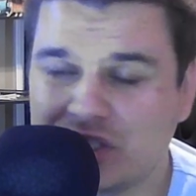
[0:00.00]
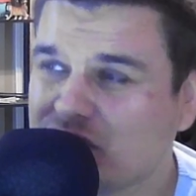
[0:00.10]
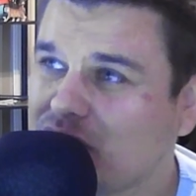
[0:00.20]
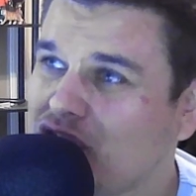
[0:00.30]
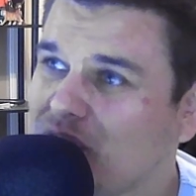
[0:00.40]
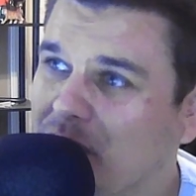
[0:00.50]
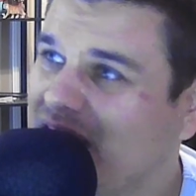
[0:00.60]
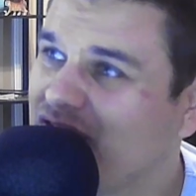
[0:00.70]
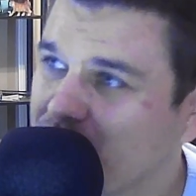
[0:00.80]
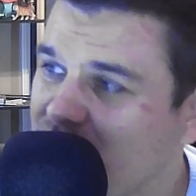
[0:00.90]
So she may
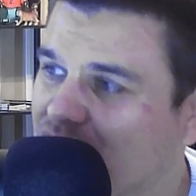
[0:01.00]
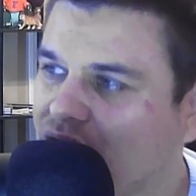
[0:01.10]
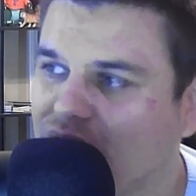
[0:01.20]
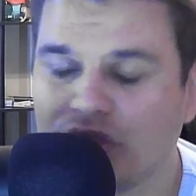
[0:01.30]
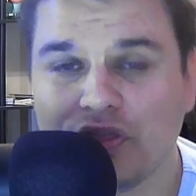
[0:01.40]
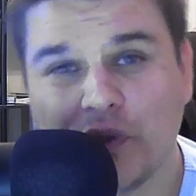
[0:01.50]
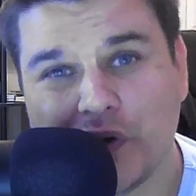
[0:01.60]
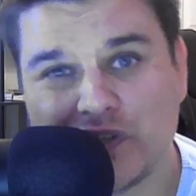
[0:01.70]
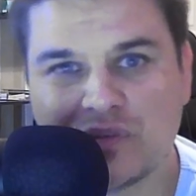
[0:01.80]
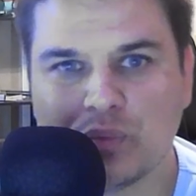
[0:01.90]
even be a good
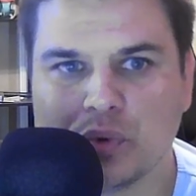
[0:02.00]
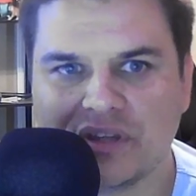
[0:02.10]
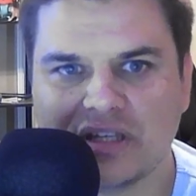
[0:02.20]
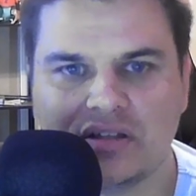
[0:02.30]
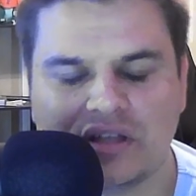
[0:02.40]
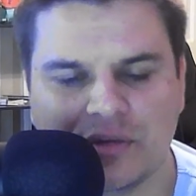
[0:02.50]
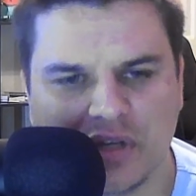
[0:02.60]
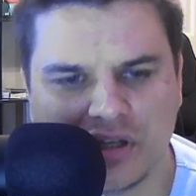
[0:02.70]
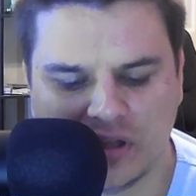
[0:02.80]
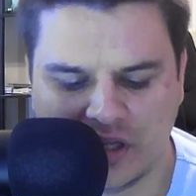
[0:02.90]
third support that could come
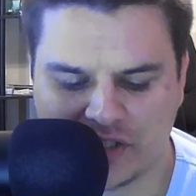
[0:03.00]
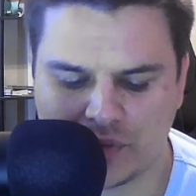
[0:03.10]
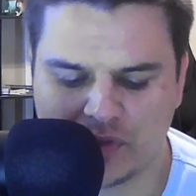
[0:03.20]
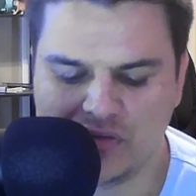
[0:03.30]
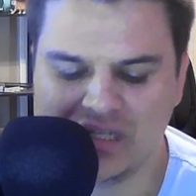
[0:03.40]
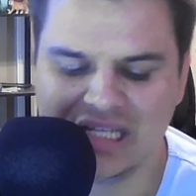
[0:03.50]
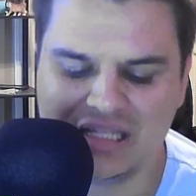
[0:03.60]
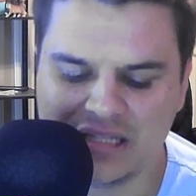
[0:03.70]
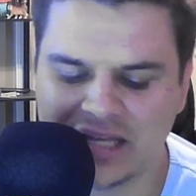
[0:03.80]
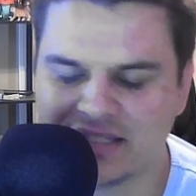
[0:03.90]
in clutch when you
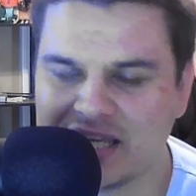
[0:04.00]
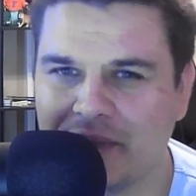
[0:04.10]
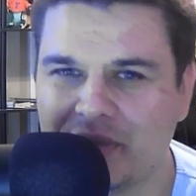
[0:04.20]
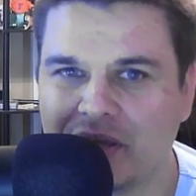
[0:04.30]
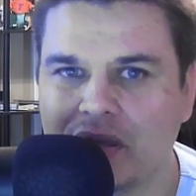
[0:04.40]
need that timing.